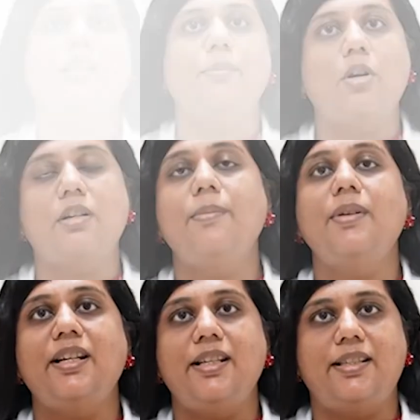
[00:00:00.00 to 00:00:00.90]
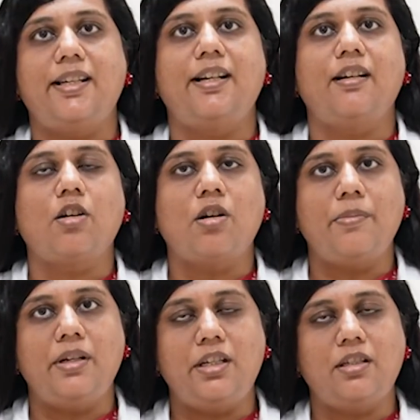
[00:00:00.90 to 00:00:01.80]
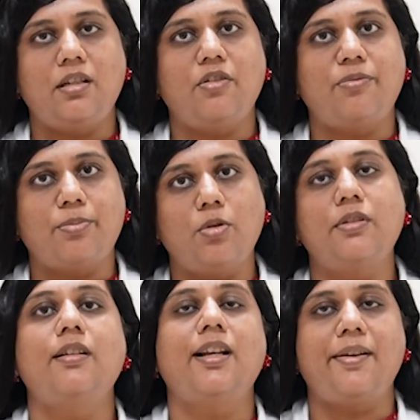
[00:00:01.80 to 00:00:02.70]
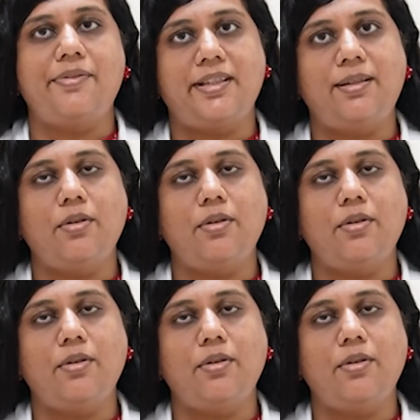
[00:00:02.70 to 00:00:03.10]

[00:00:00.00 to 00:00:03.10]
The bottom line is that a combination of both lifestyle